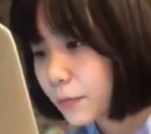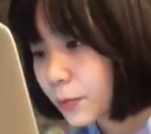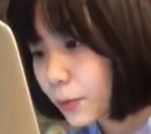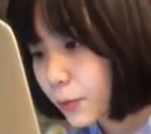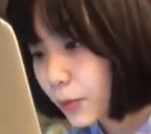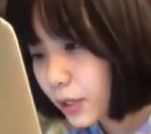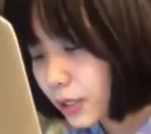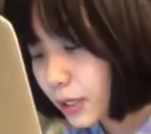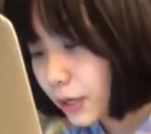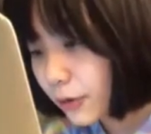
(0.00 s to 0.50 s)

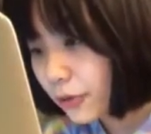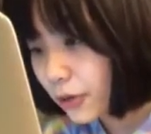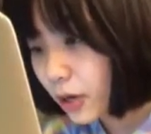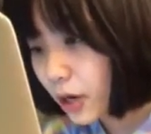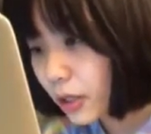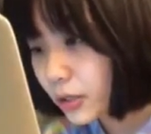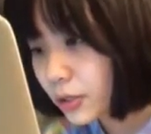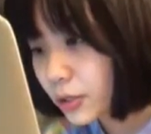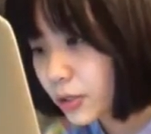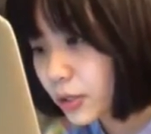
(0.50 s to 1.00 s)
We never
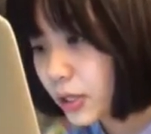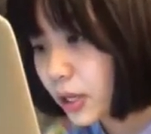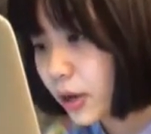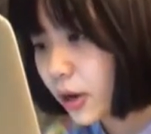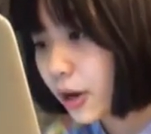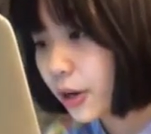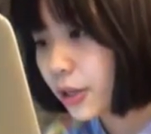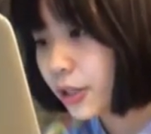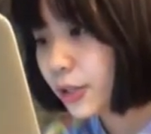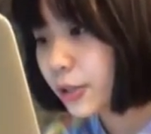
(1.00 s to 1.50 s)
actually
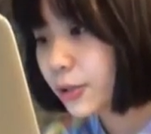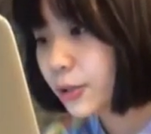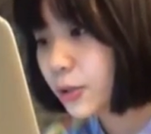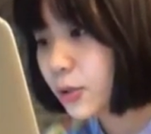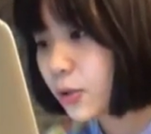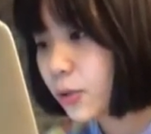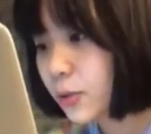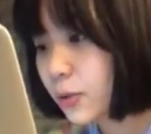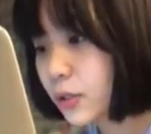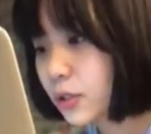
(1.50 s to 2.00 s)
argued.
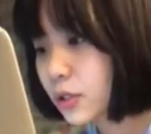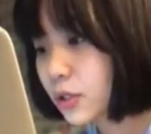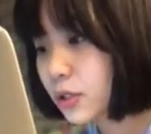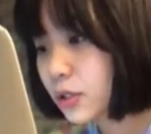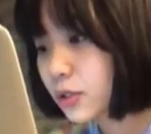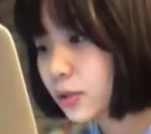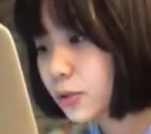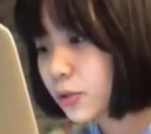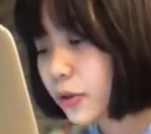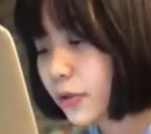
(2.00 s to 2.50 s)
We
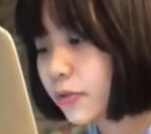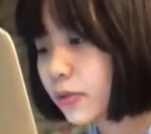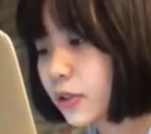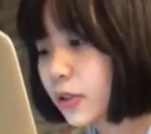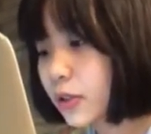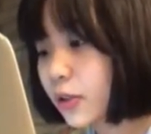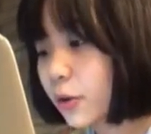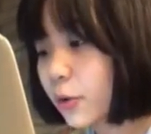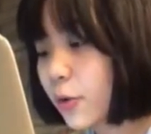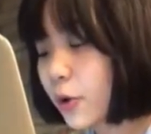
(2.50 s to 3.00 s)
just
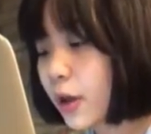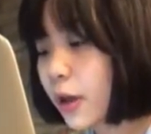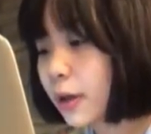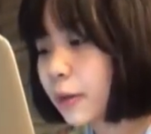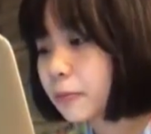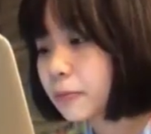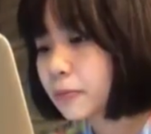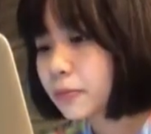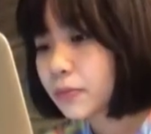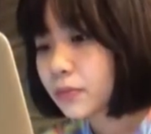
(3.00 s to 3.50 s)
drifted away.
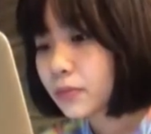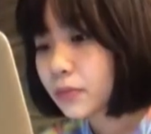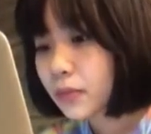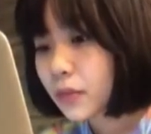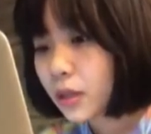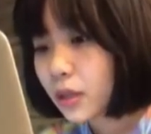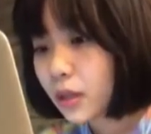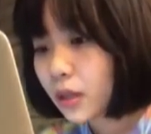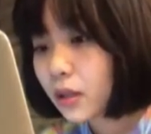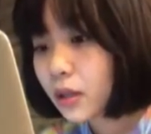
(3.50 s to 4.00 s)

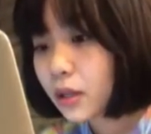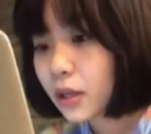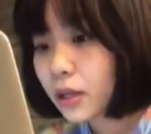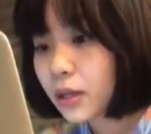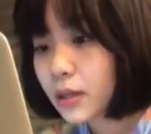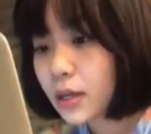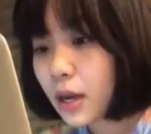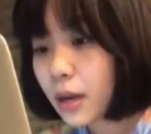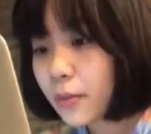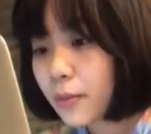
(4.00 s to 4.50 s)
Ella
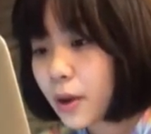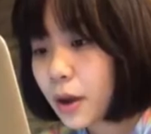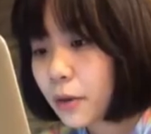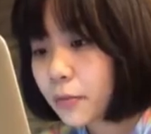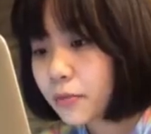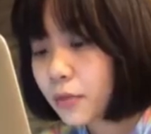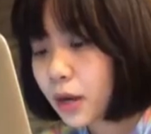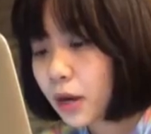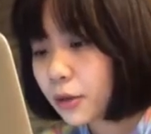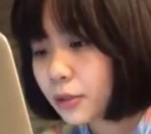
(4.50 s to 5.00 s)
and I
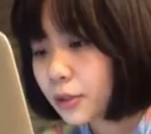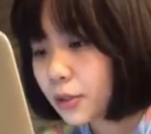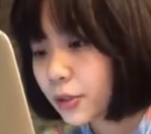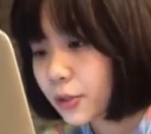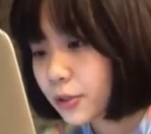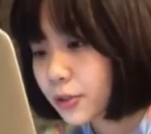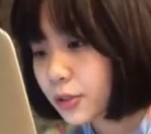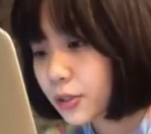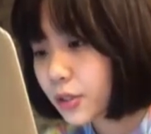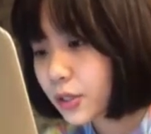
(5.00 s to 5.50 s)
bad-mouthed
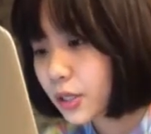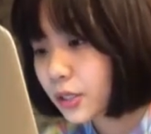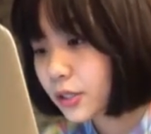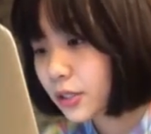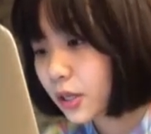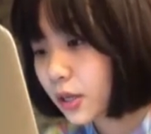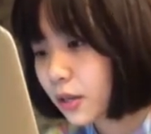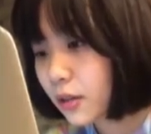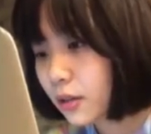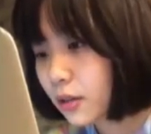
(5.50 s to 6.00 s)
her to each
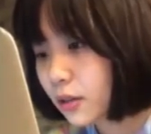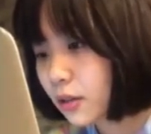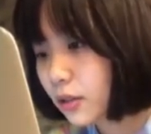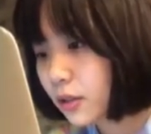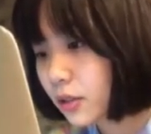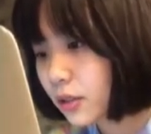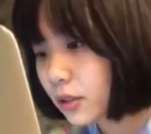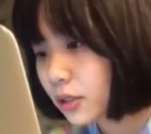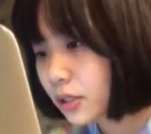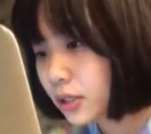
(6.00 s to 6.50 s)
other.
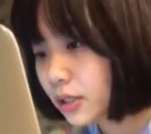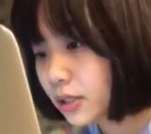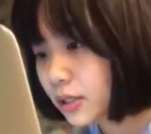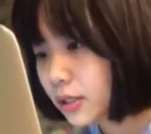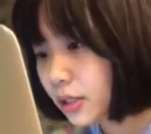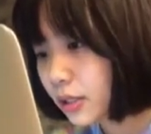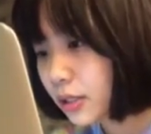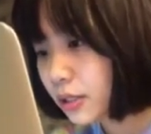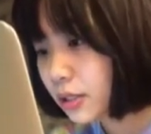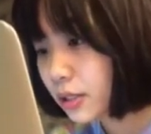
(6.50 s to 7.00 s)
She's
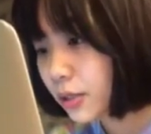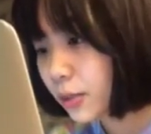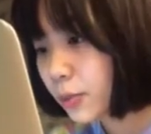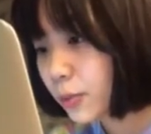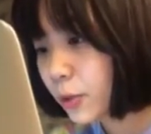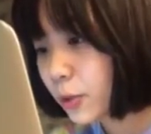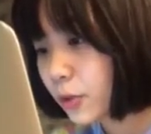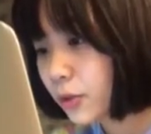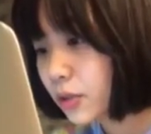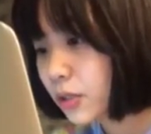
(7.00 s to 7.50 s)
such a
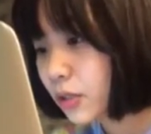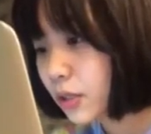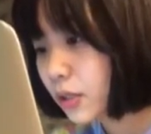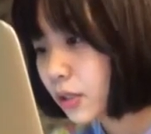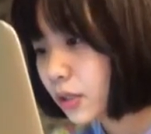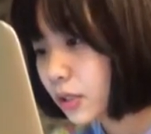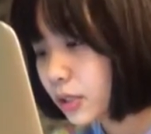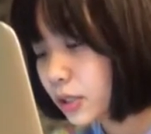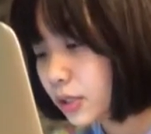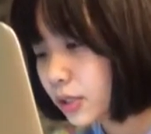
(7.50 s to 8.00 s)
brute.
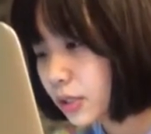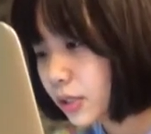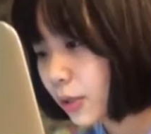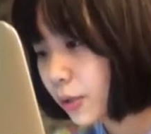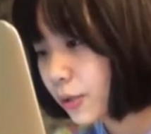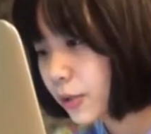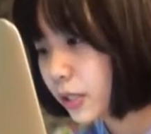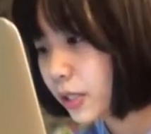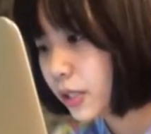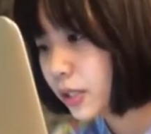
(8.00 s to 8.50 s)
She saw
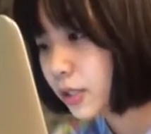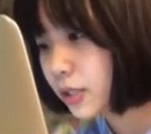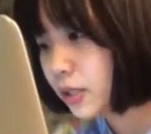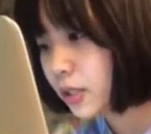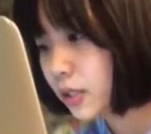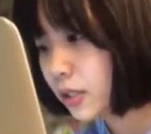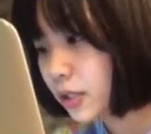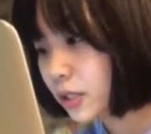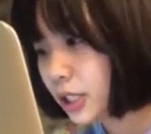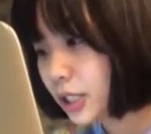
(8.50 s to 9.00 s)
this.
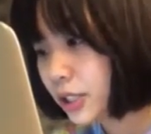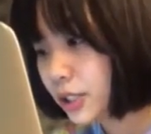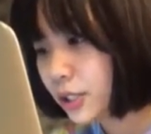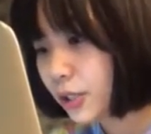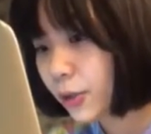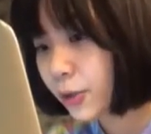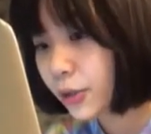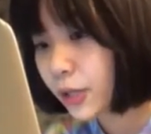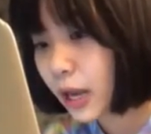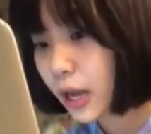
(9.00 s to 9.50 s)
She
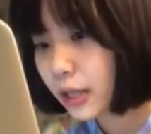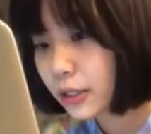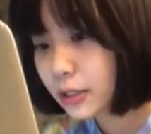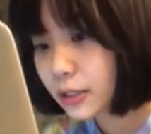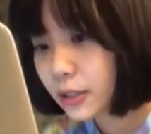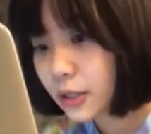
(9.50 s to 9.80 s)
saw that.